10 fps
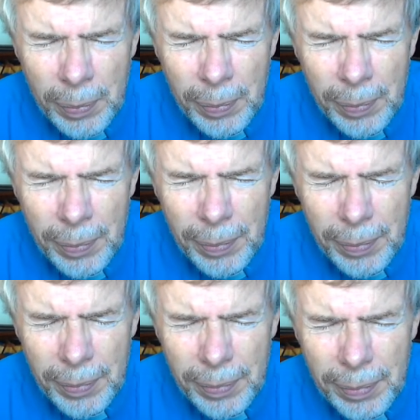
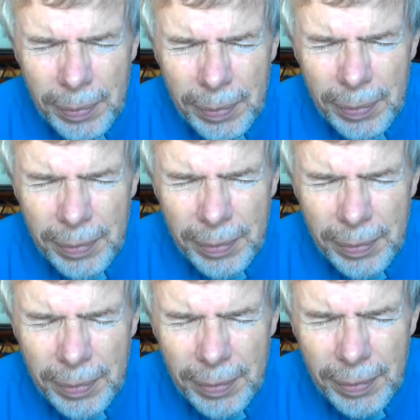
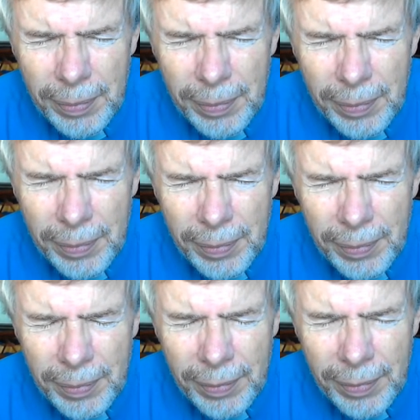
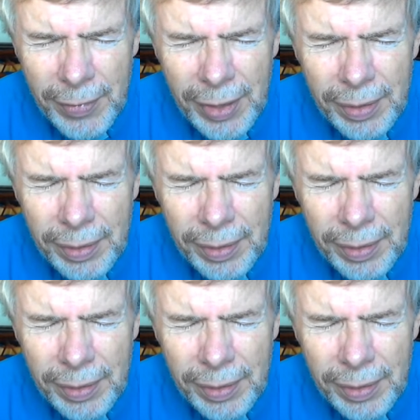[no speech]